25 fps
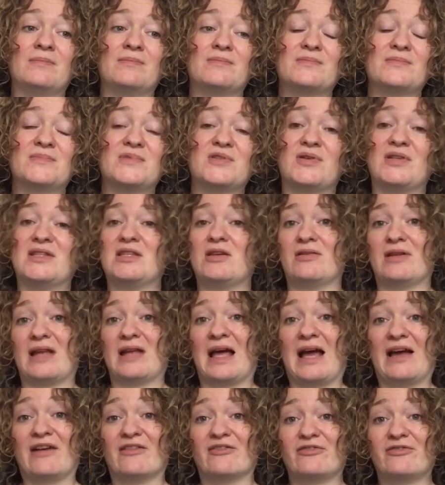So I don't
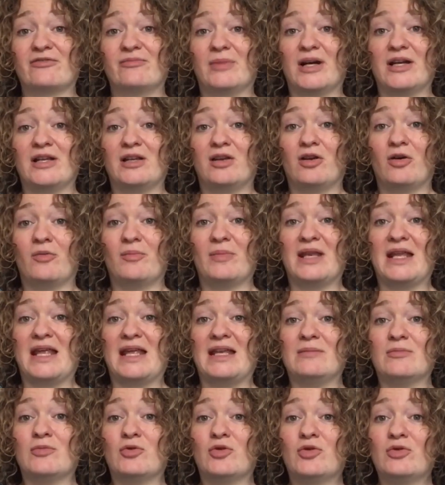have my allotment
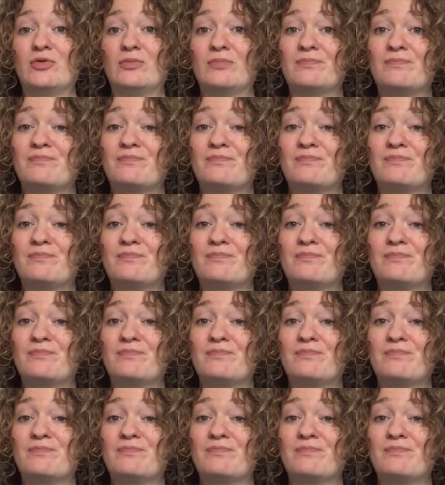anymore.